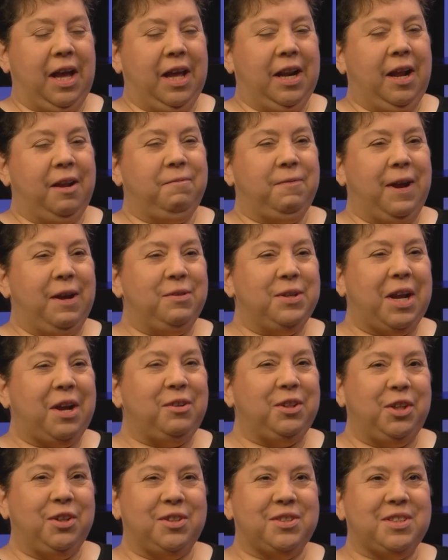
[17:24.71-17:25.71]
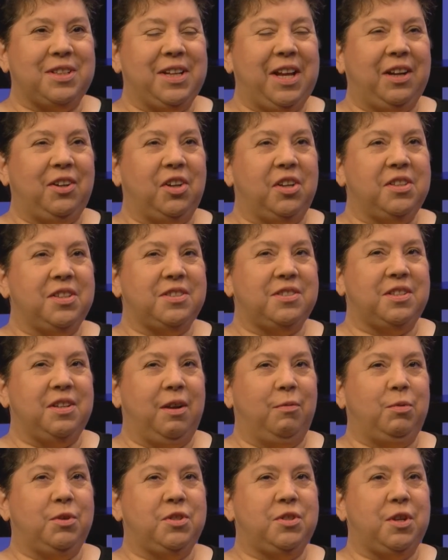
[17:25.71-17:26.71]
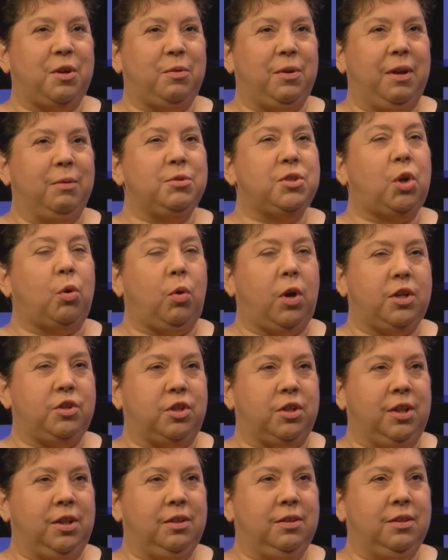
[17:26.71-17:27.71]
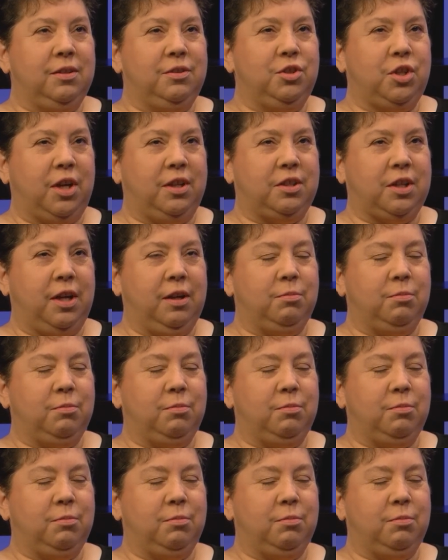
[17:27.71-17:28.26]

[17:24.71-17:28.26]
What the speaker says: And I found out years later, it was crushing, JJ.